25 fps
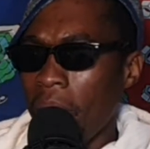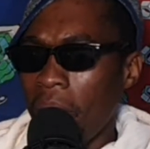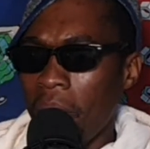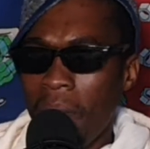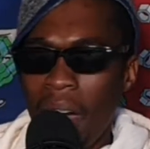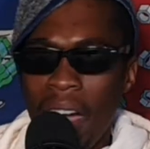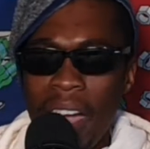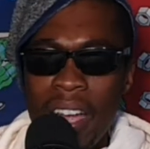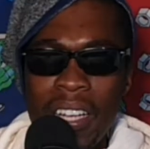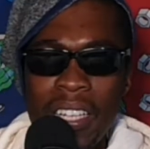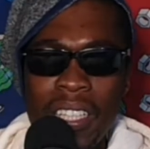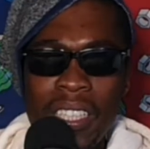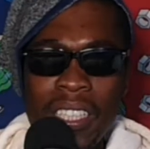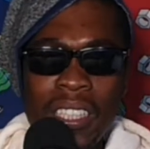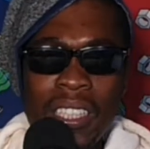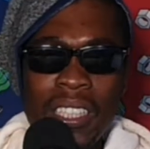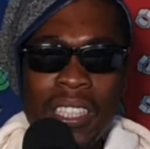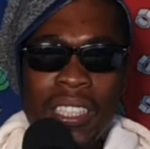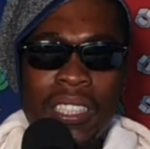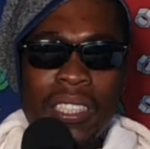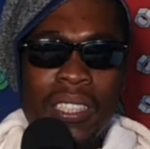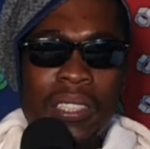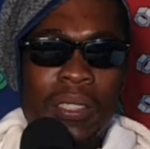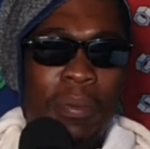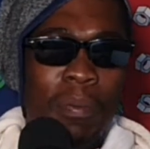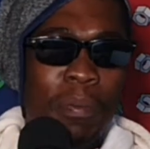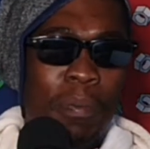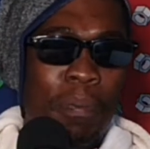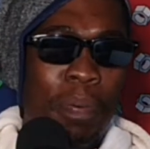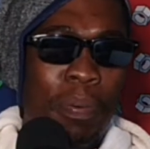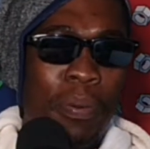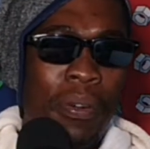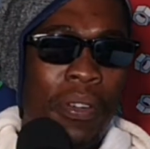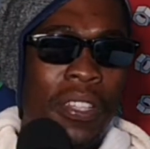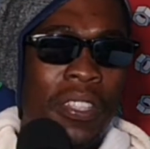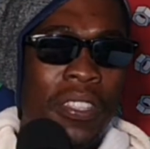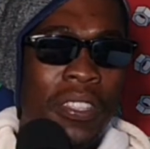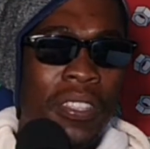mining,
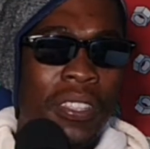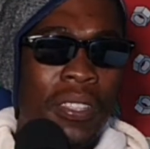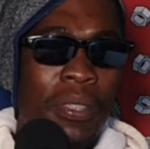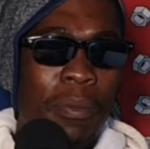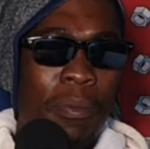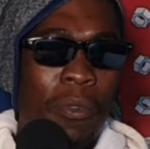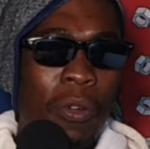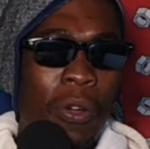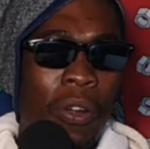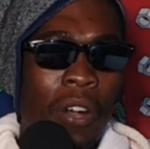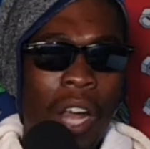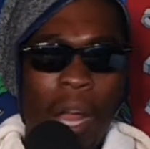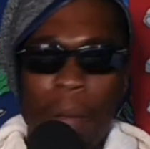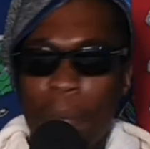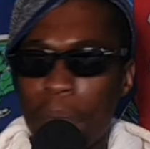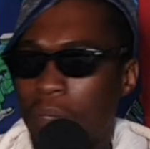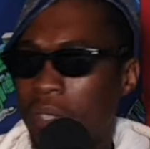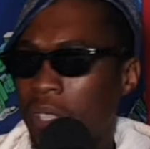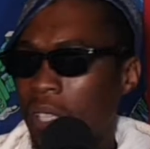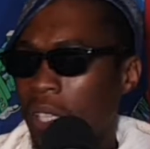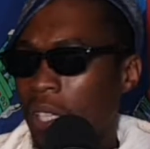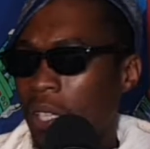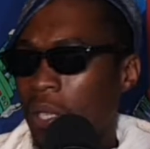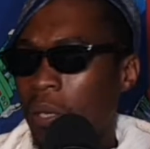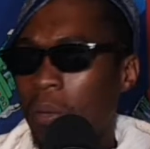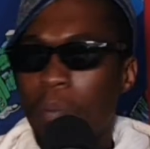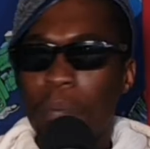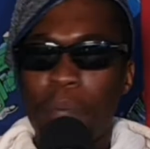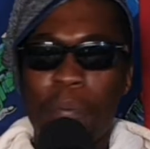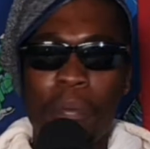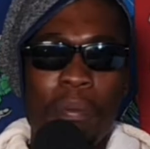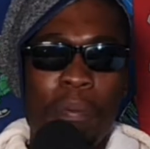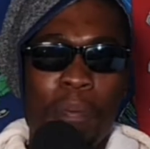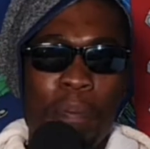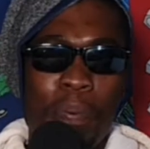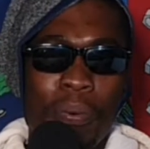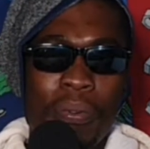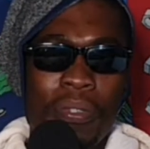police corruption,
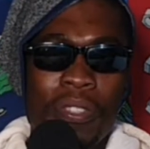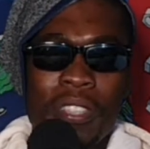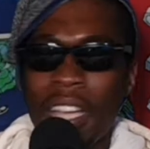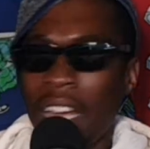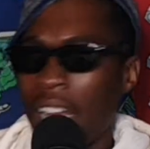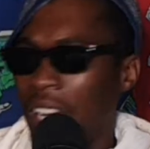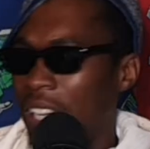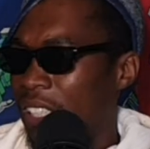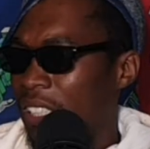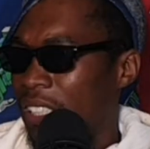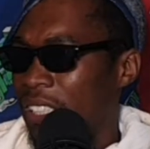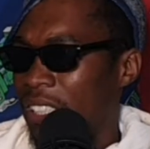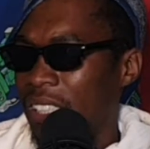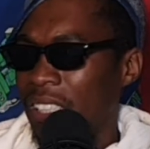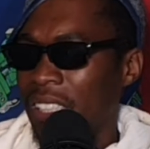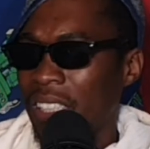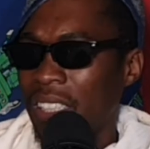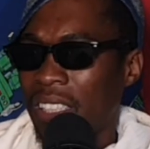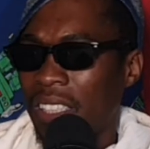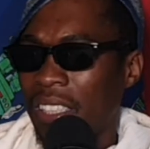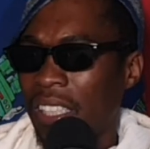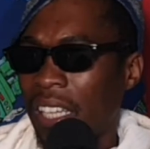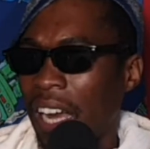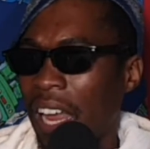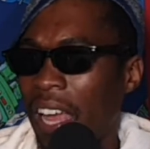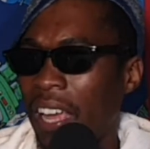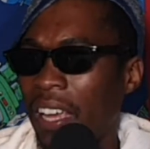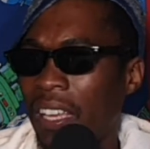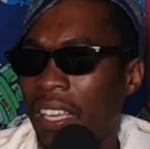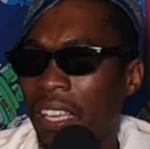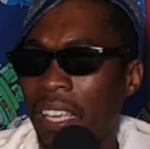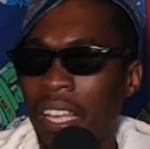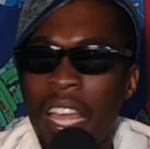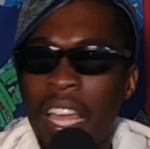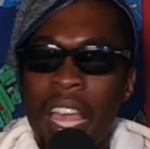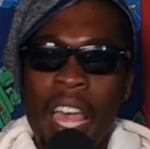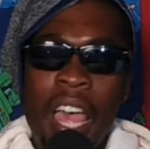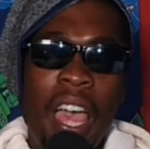brutality,
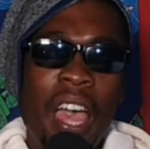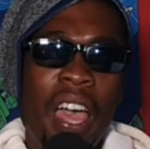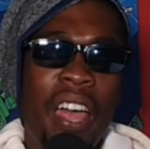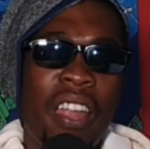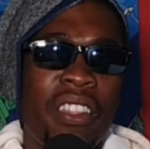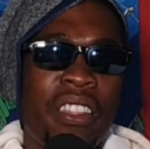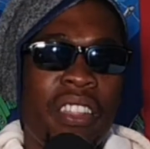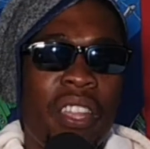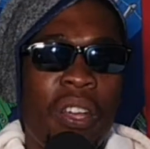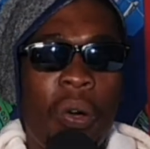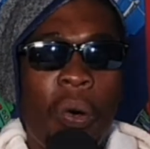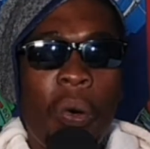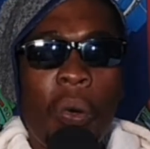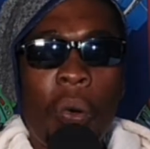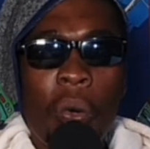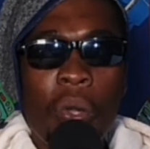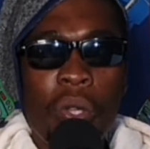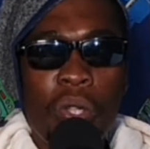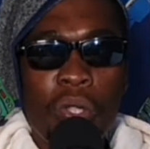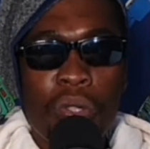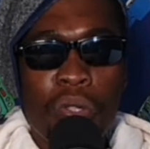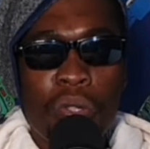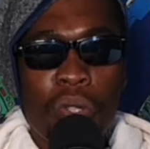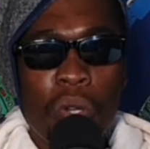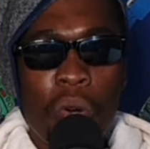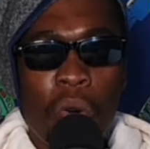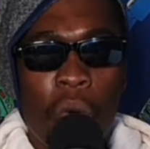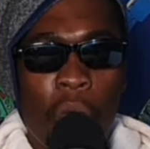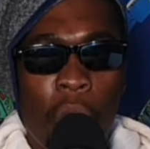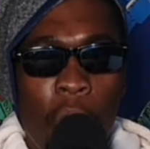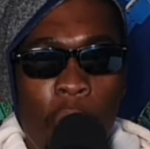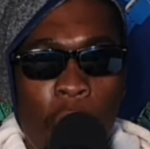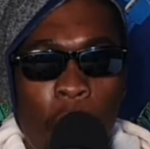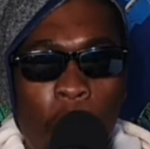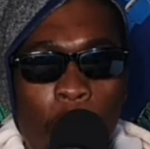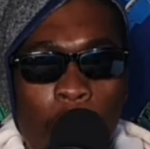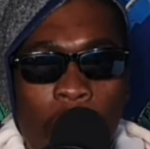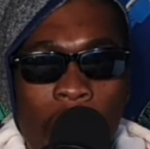striking, and they always
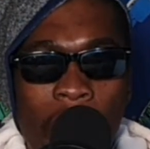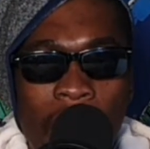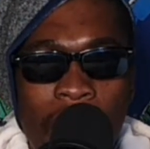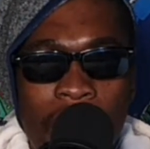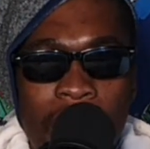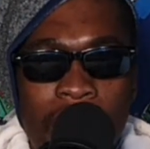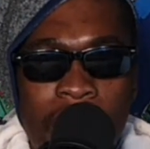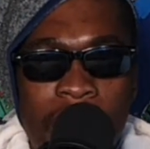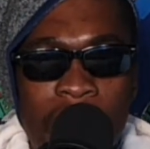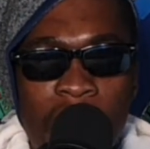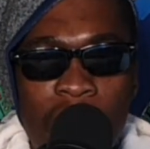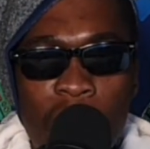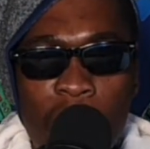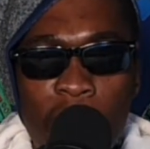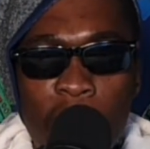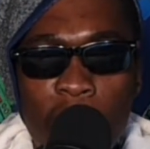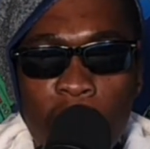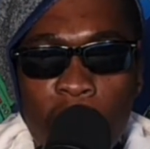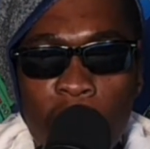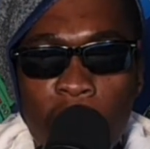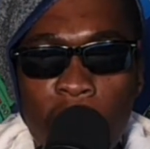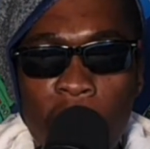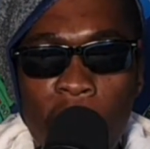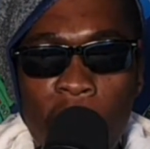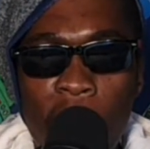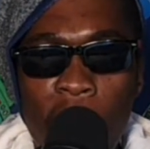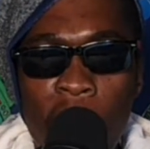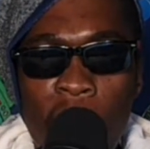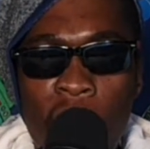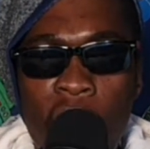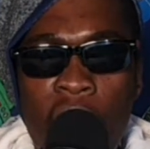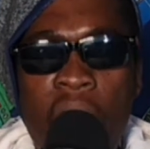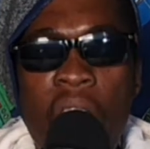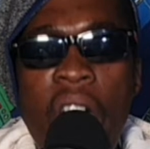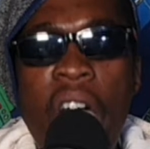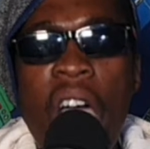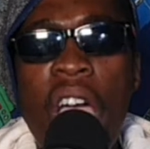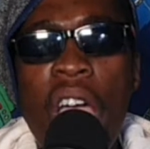show what and who?
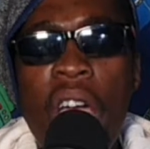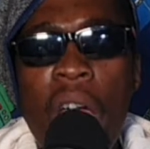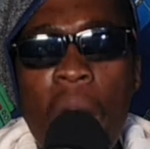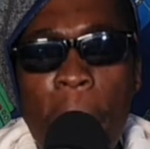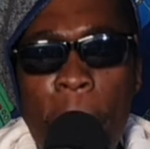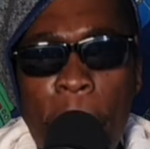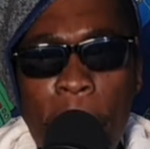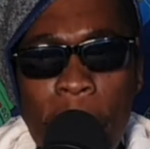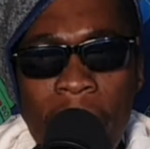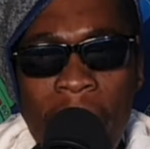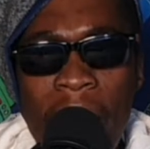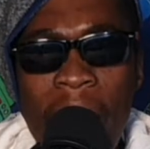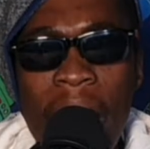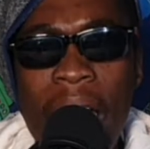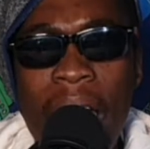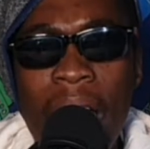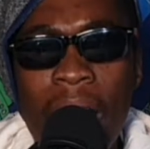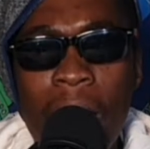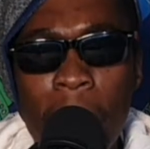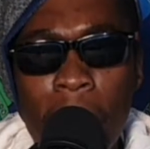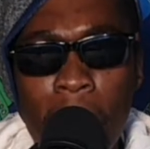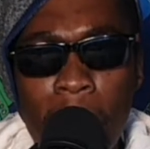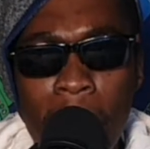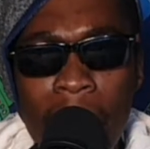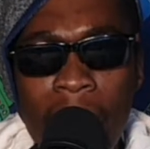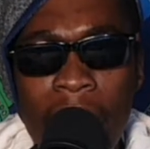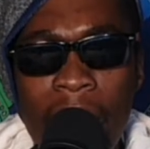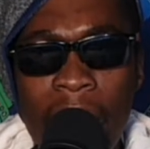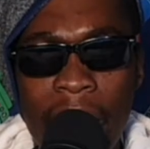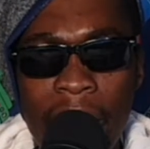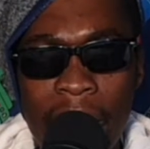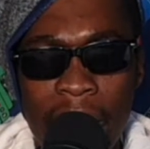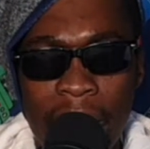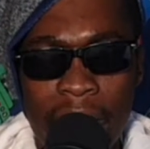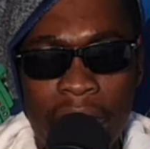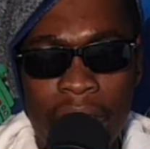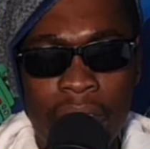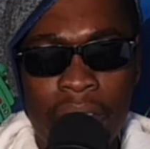A black
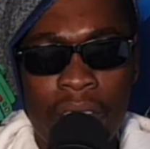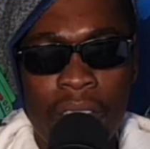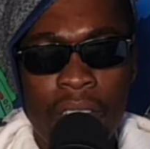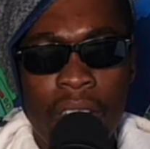man.